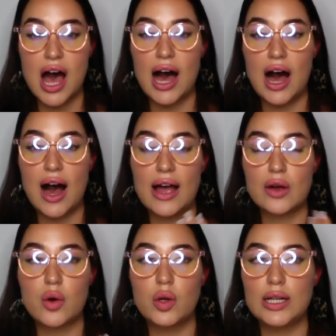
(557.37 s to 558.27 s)
a higher
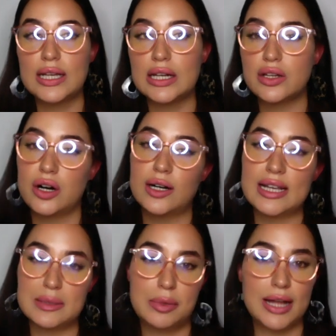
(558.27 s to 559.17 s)
calling, and God
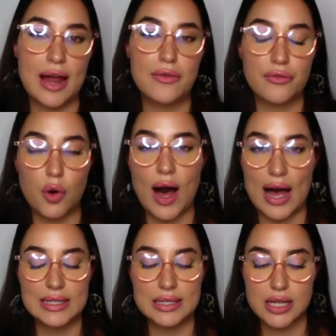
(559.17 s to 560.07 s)
has a plan for
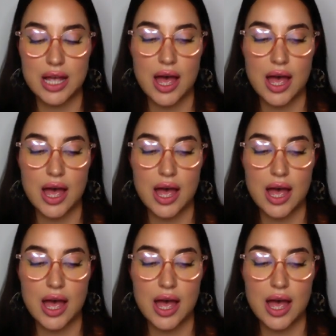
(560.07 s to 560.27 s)
us.